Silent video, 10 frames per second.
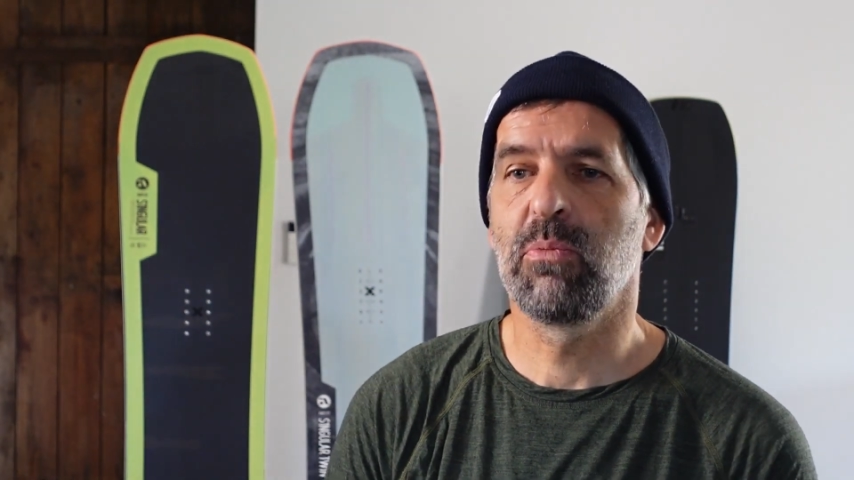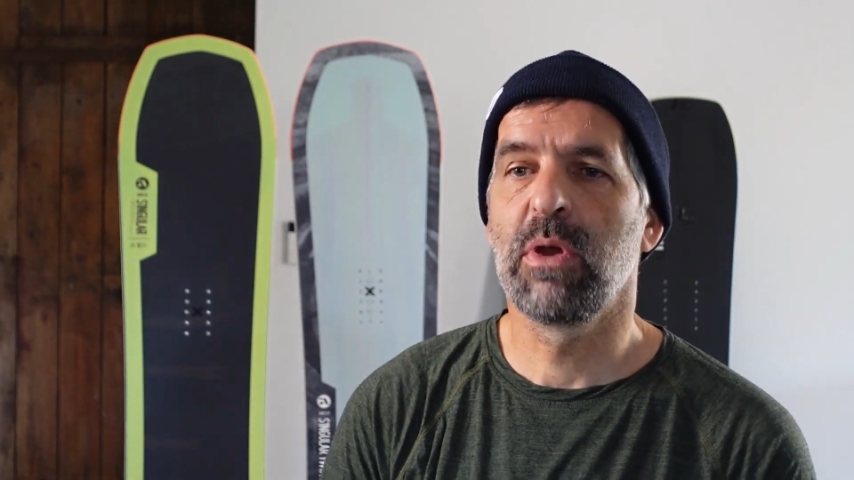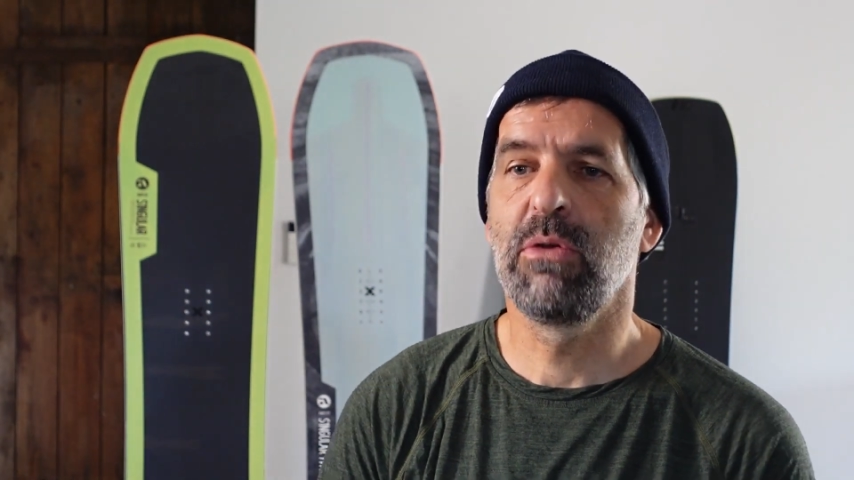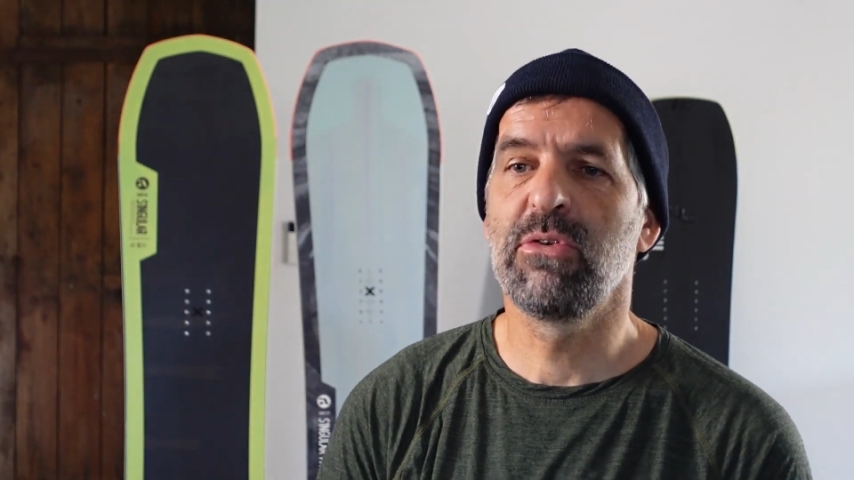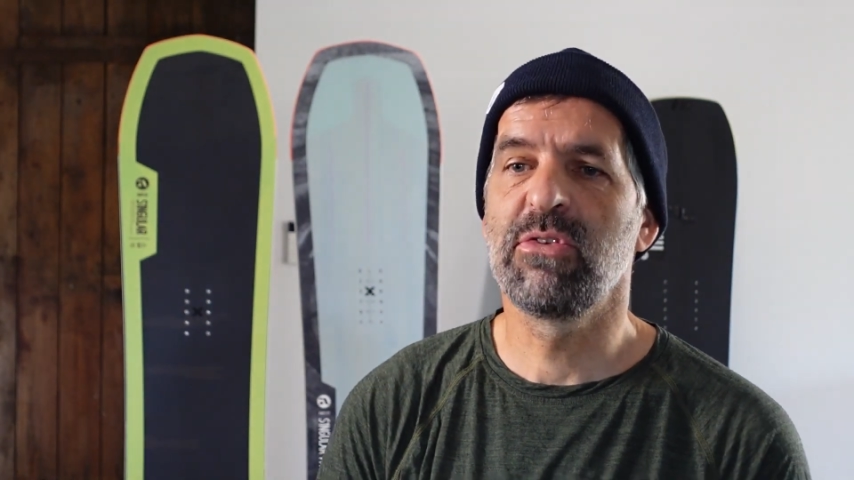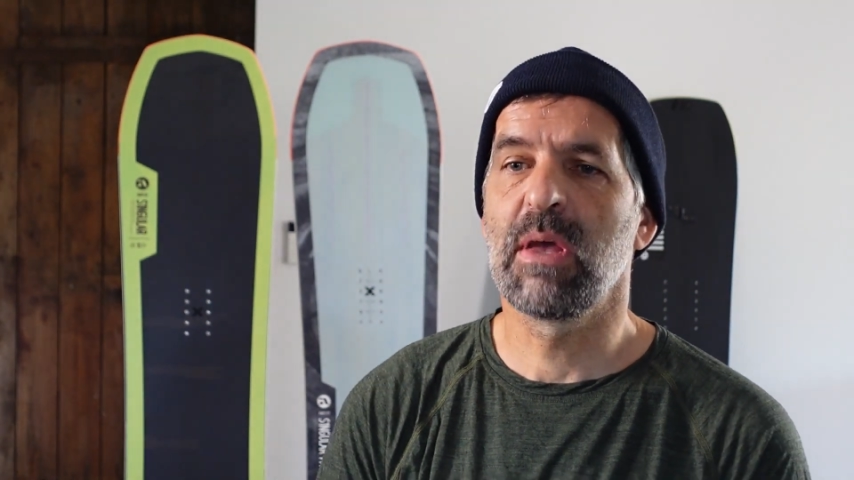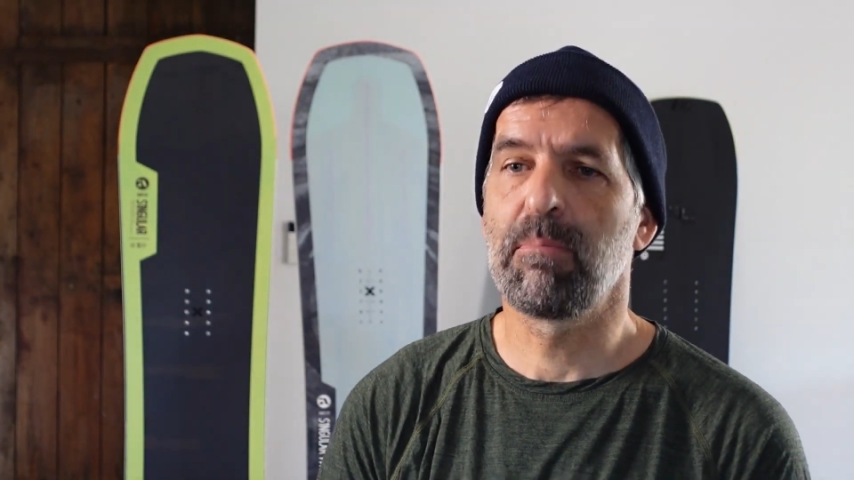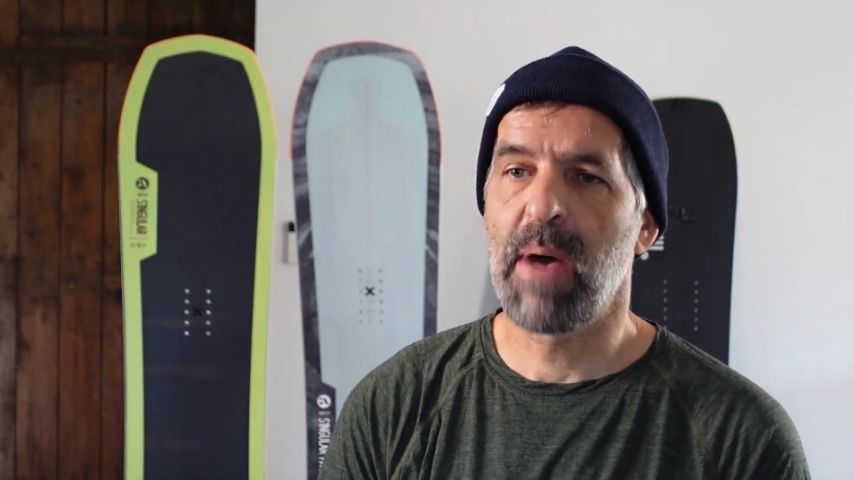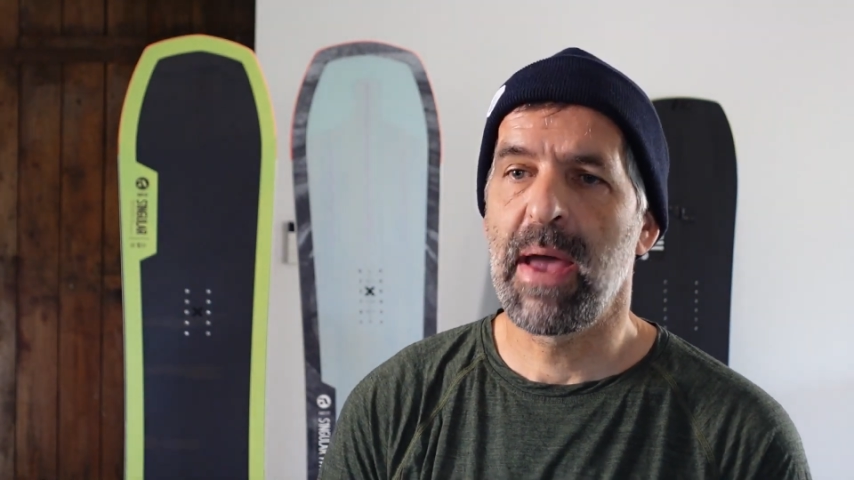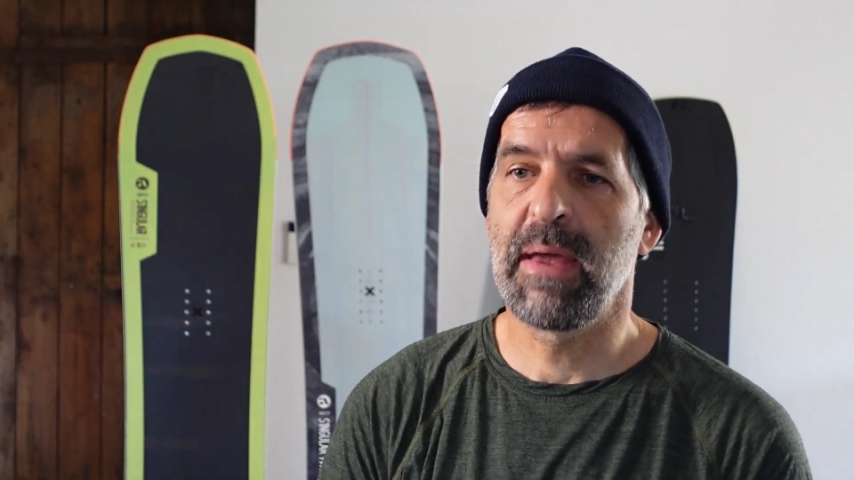we're using a
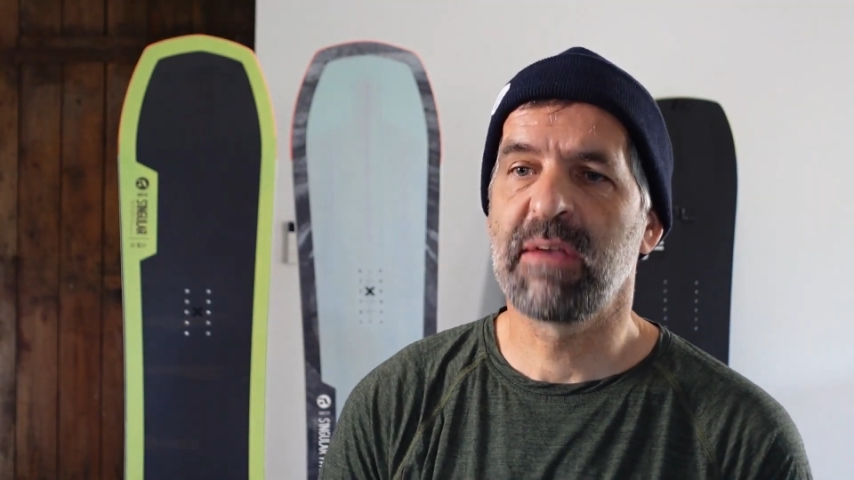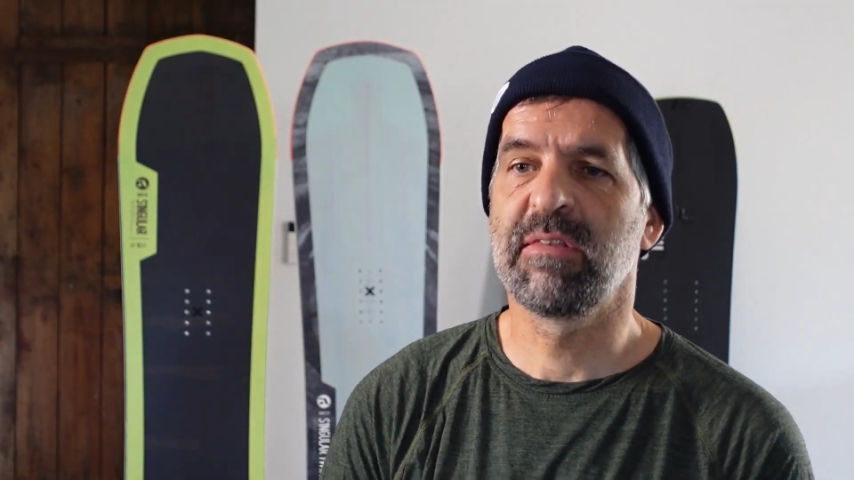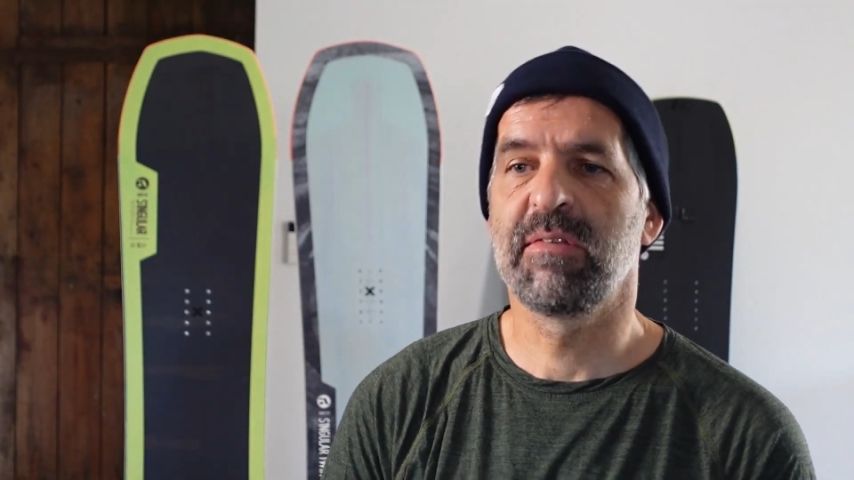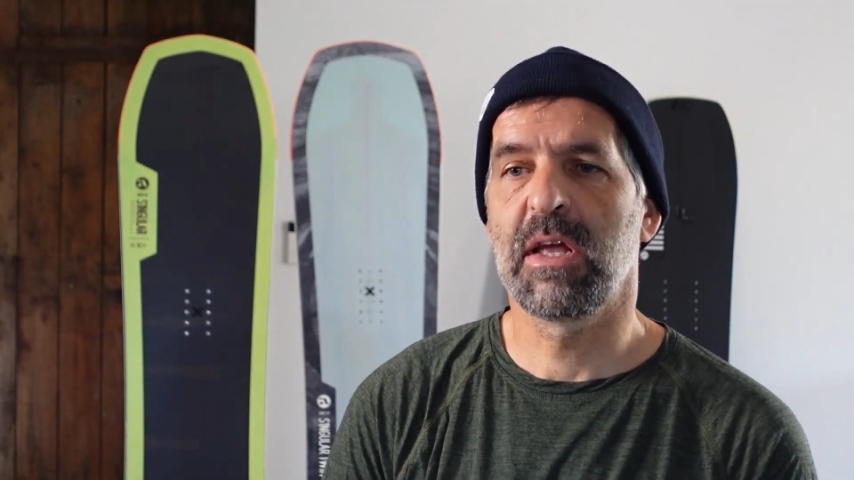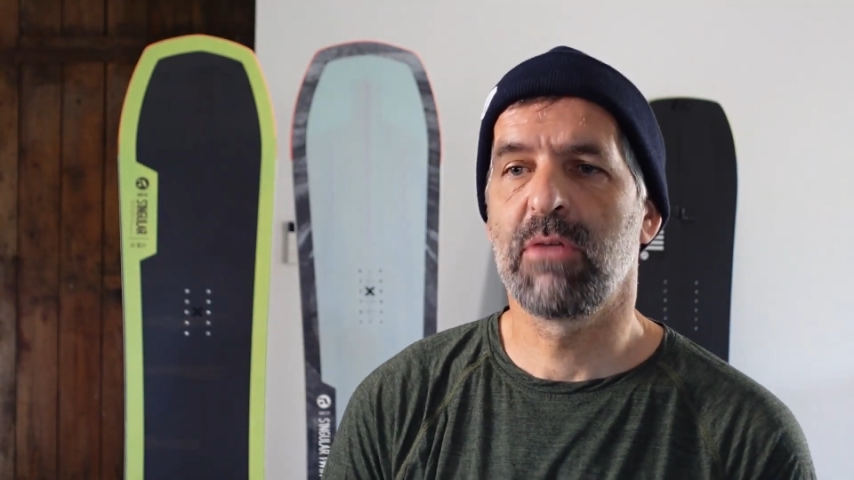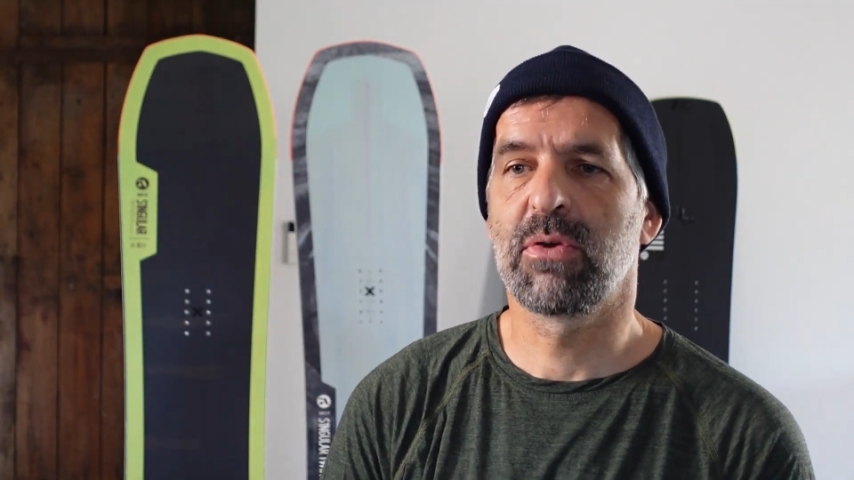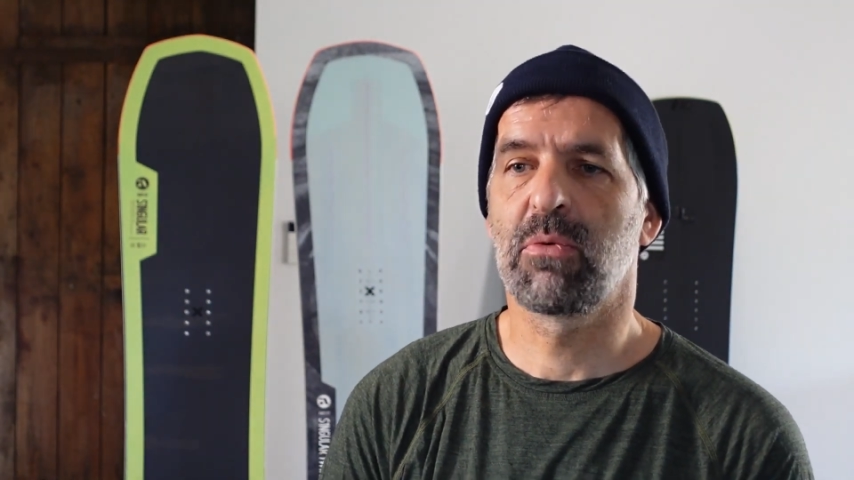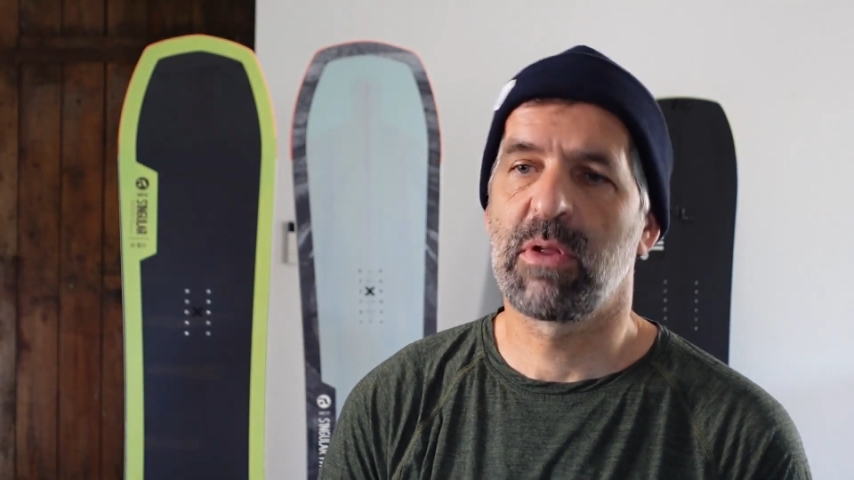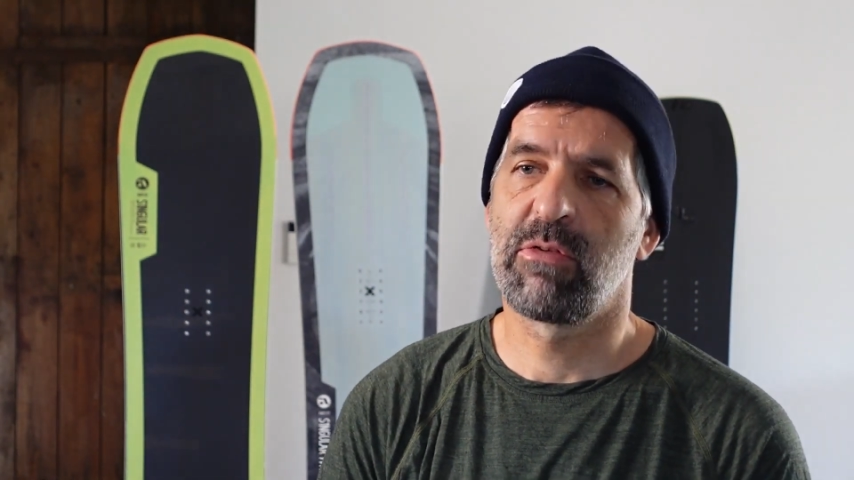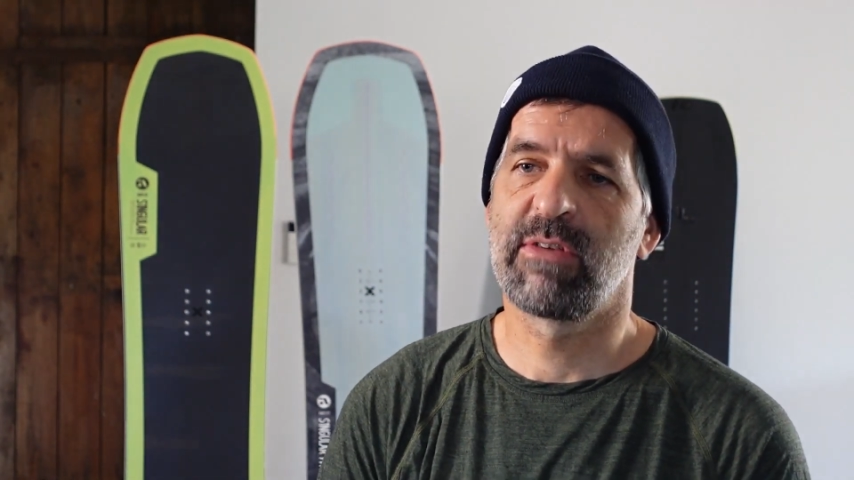Biax instead of a
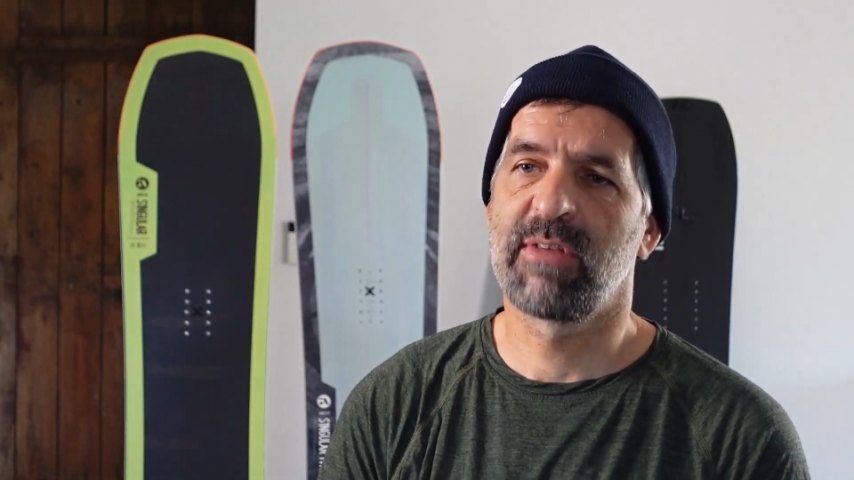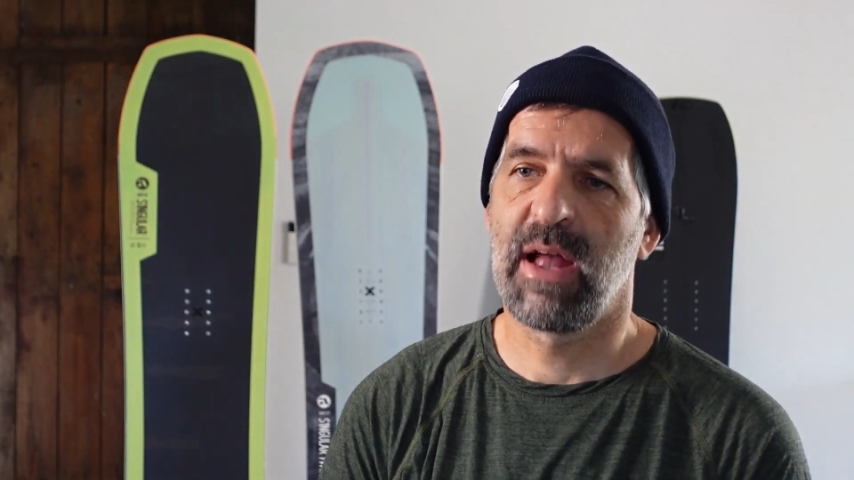Quadrox